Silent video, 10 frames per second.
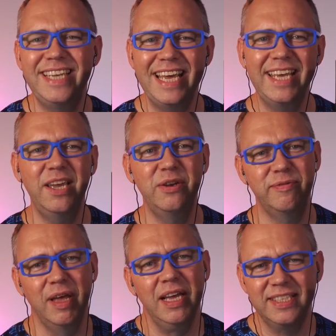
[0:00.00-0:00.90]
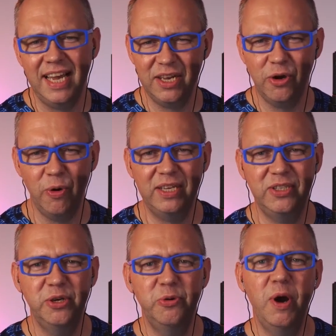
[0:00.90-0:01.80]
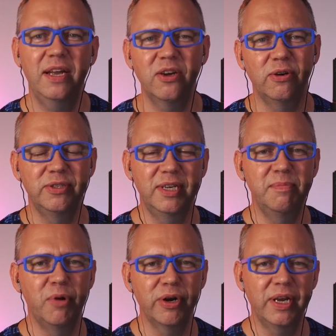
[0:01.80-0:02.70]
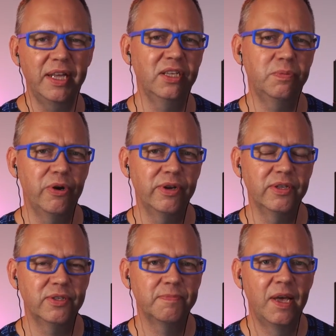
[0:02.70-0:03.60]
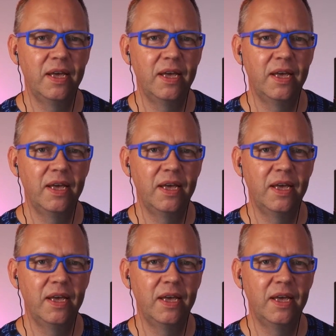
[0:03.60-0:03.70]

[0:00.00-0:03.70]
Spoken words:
decade of technical SEO and content marketing experience.